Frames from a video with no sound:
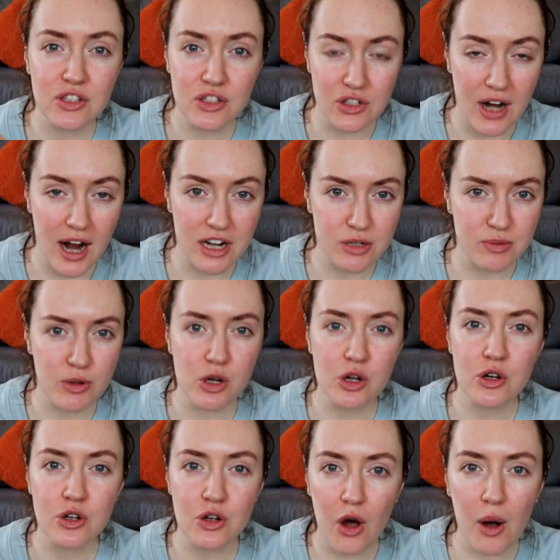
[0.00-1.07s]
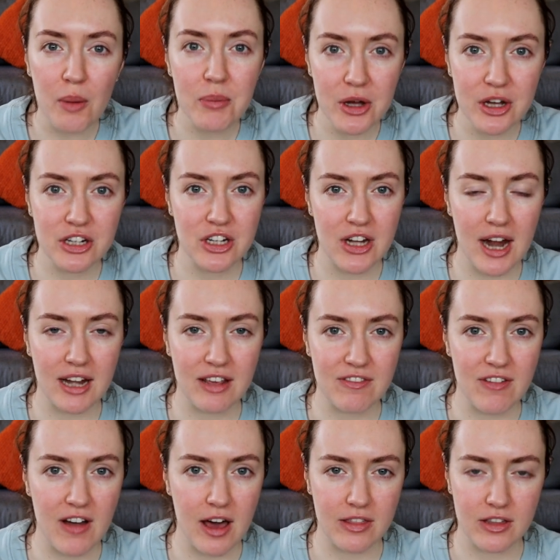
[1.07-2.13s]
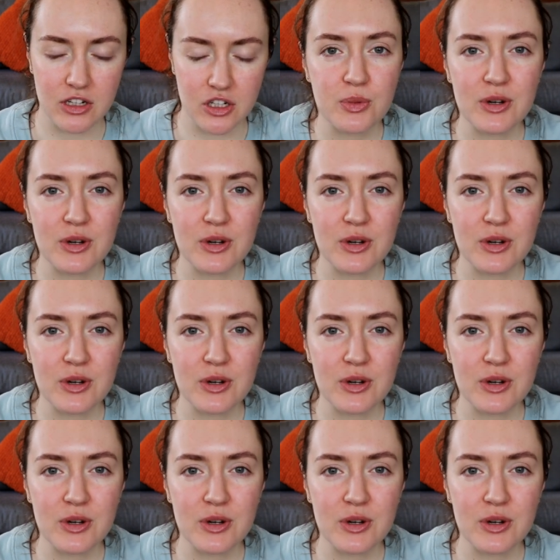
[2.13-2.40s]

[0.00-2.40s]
a stretch but not push any further.